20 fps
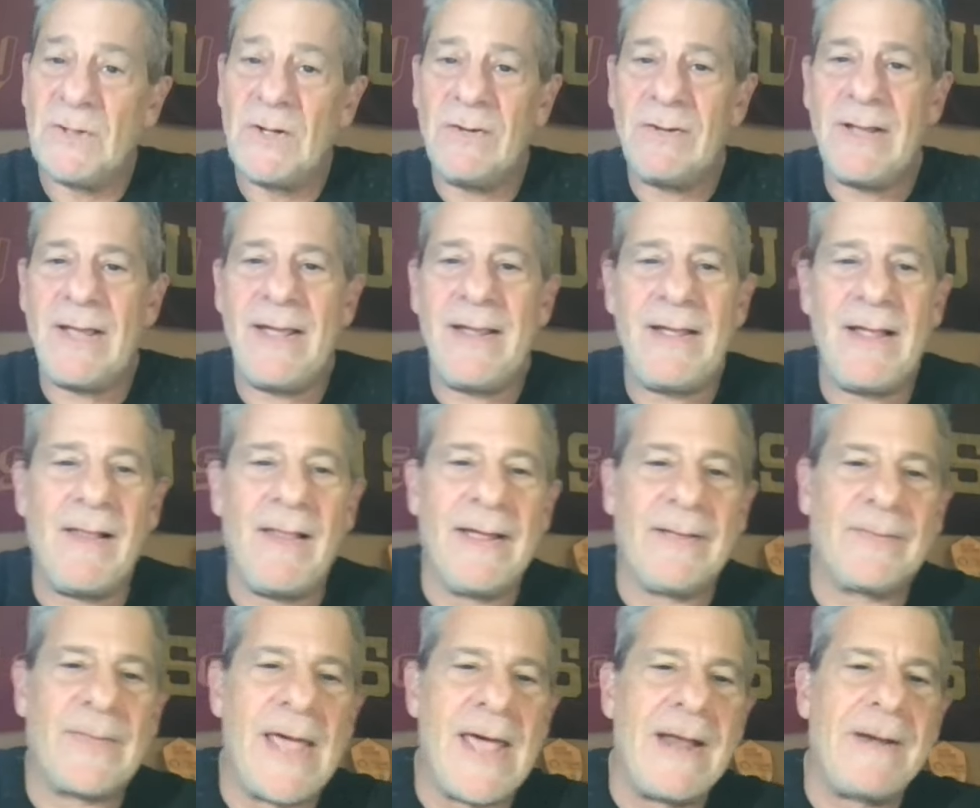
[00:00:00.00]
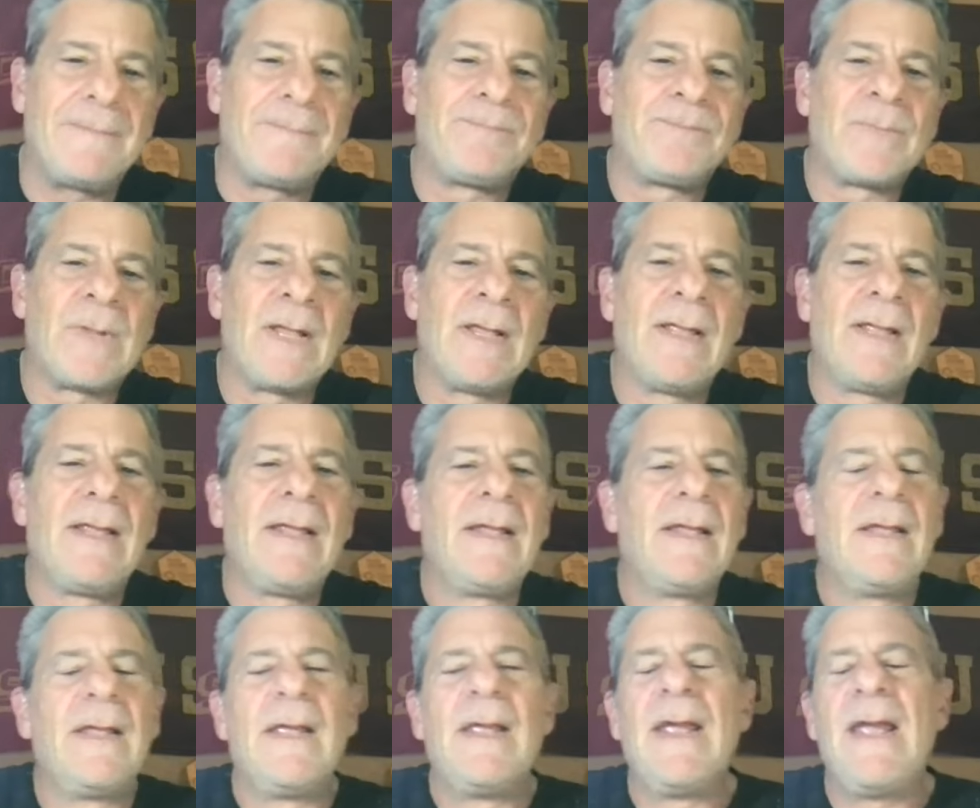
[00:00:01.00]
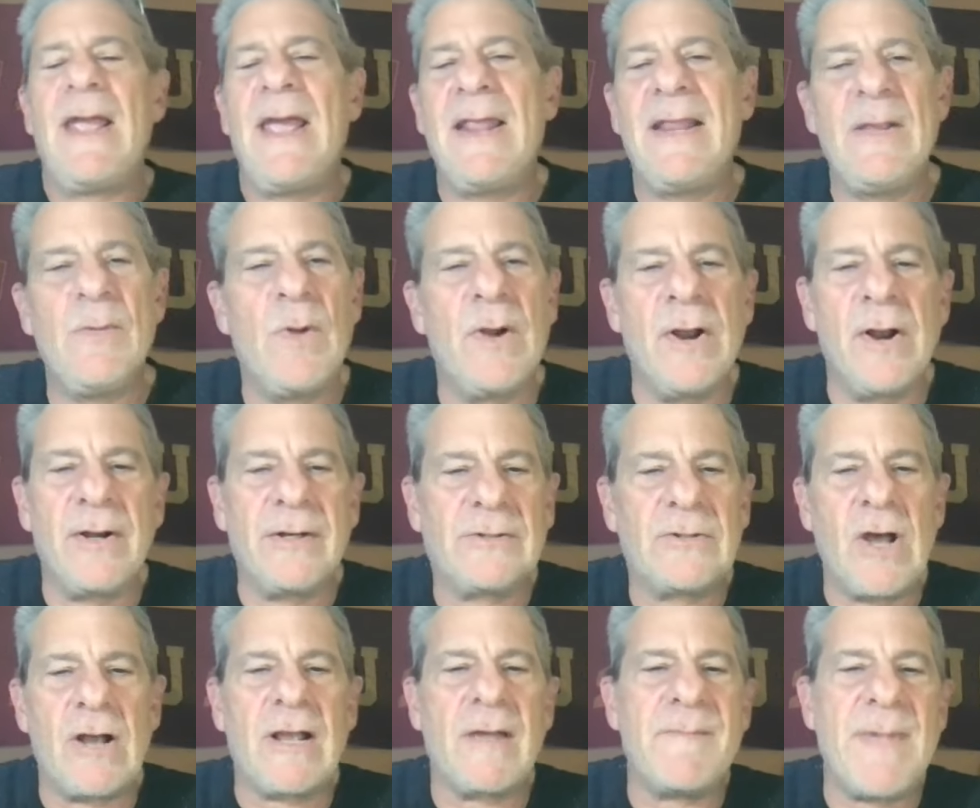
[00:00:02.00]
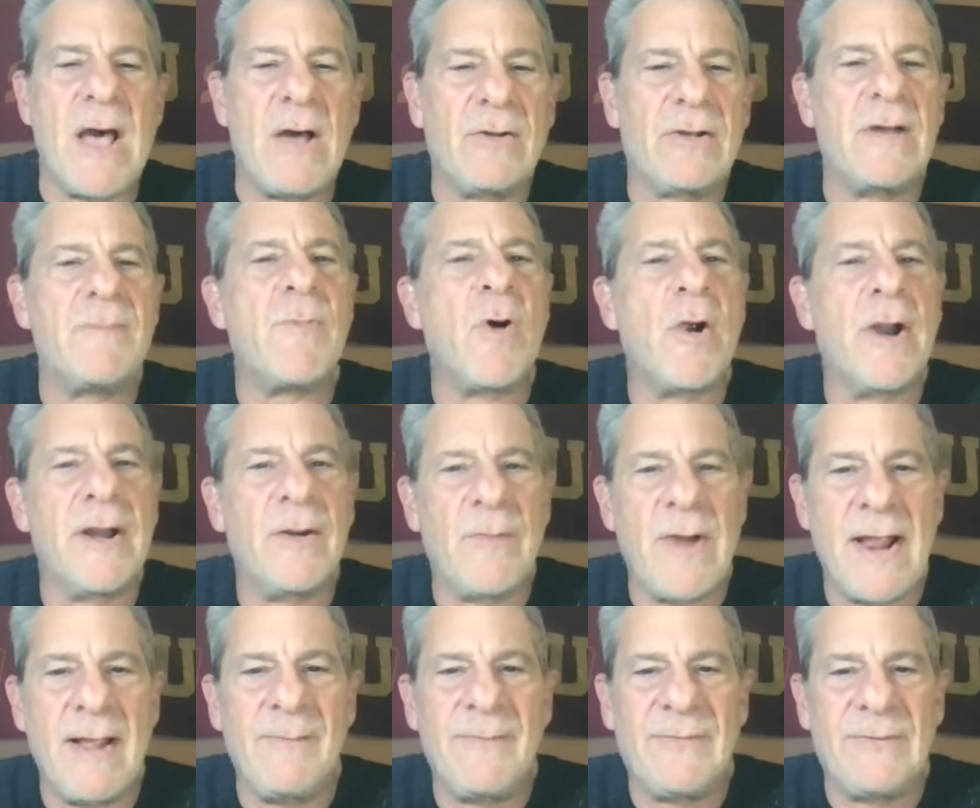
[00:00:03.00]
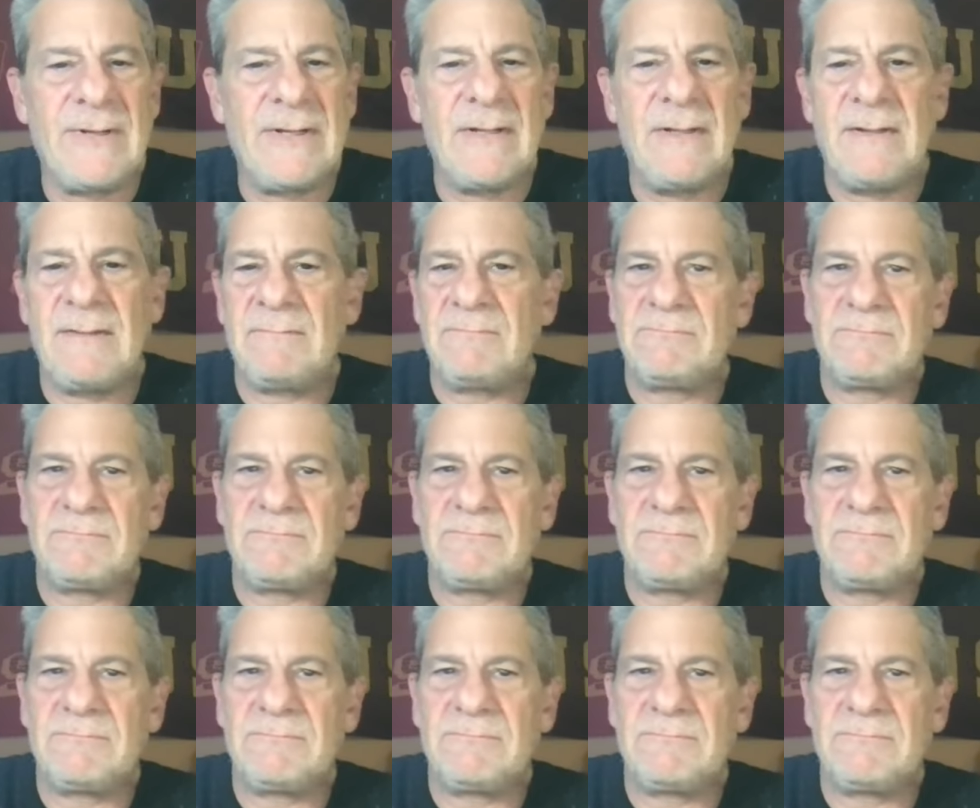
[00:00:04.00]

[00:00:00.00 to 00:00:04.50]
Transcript: Okay, I like that. And he went on to talk about Kamari Ramsey.